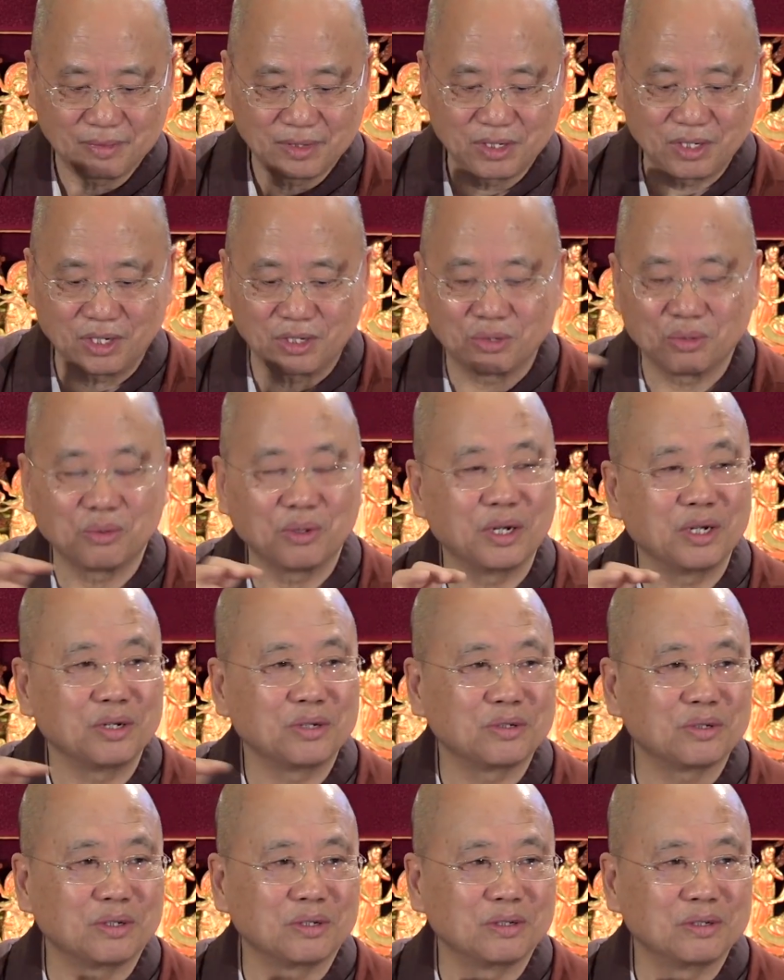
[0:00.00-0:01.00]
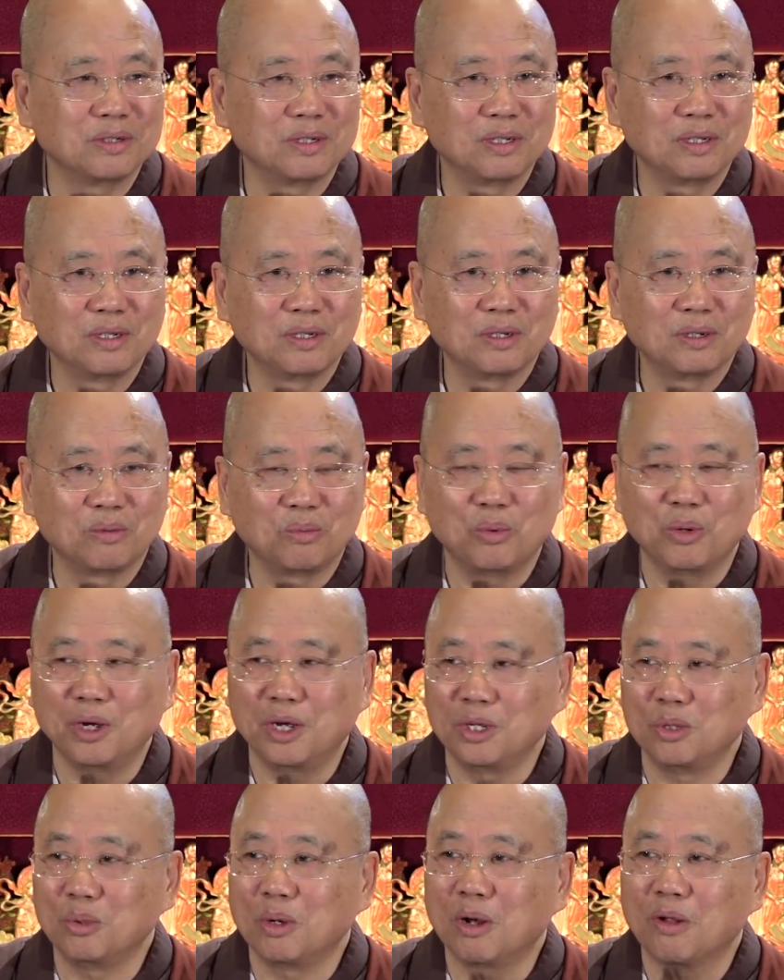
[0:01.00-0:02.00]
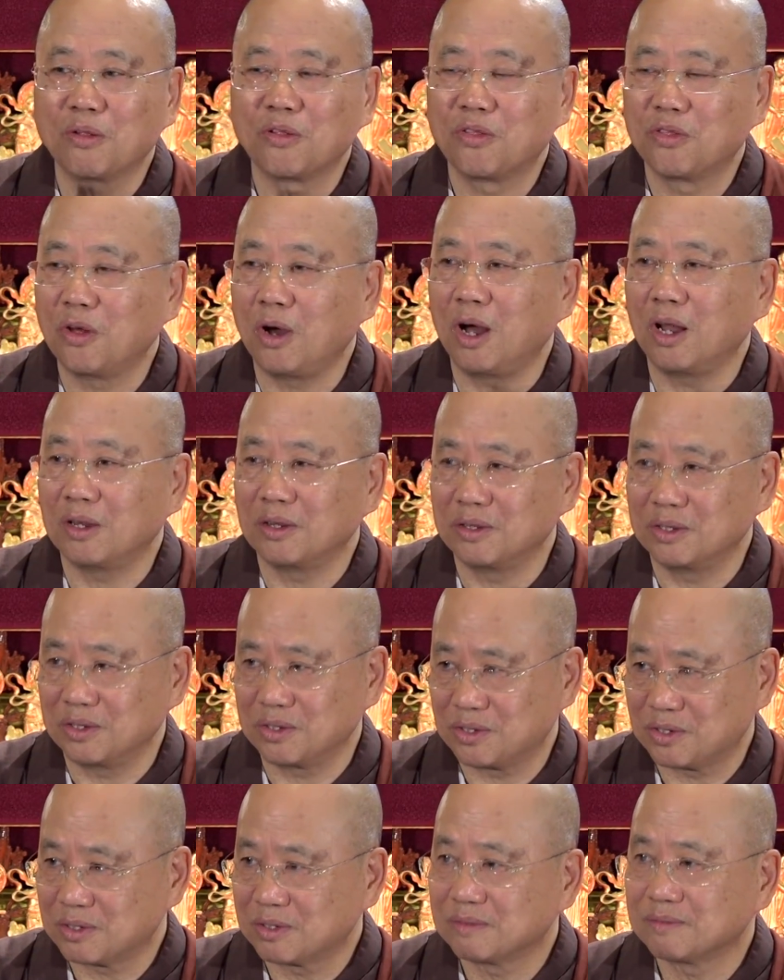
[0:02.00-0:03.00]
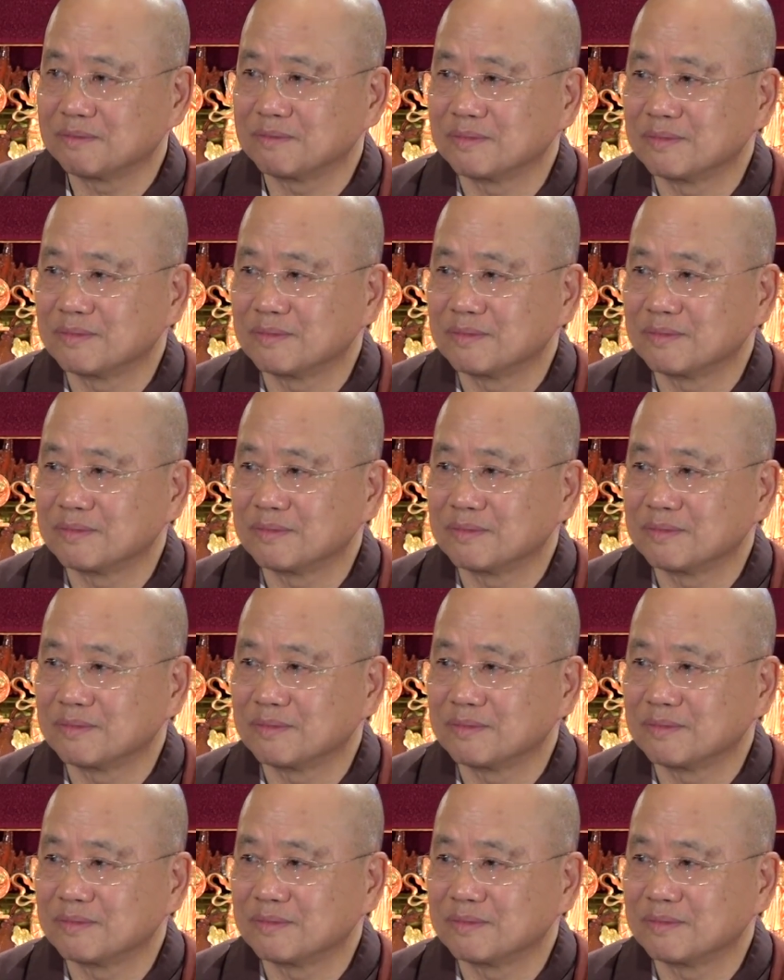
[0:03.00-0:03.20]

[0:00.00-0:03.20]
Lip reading: situation where you are thoughtless.